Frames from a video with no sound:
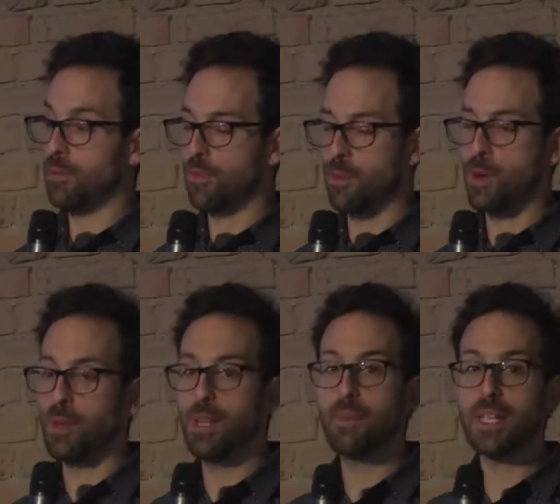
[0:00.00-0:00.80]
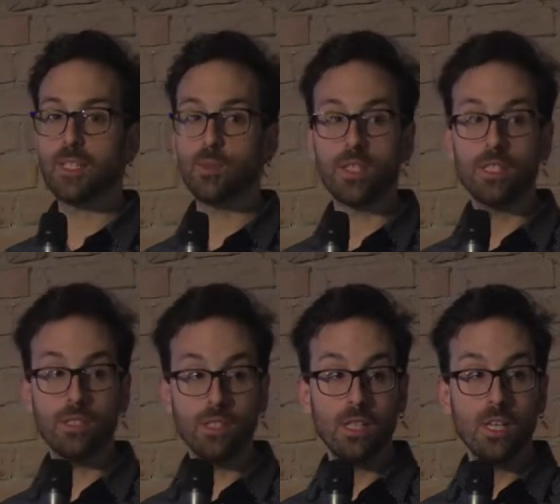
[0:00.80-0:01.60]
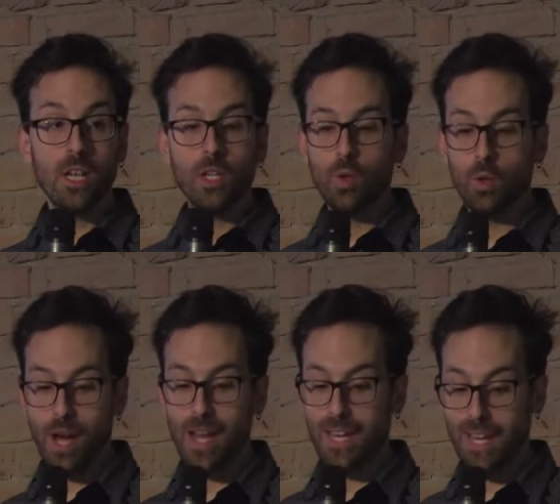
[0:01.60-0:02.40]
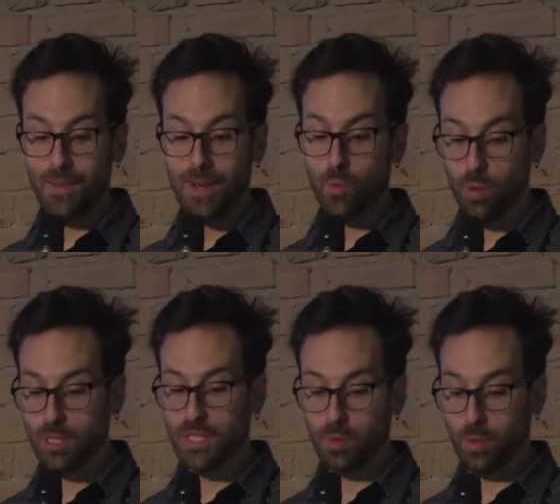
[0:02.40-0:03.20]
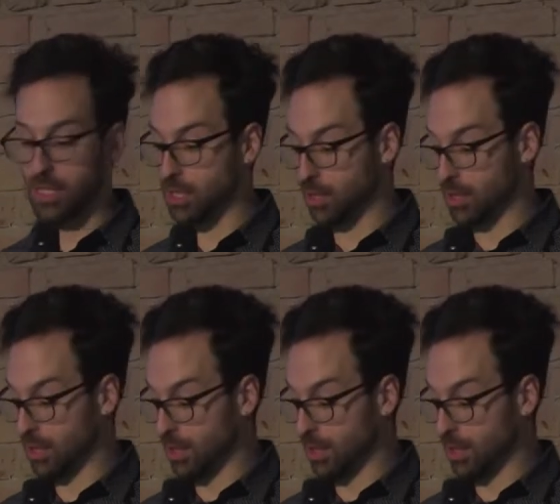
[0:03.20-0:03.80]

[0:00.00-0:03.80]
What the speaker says: from a really bad situation to an even worse situation.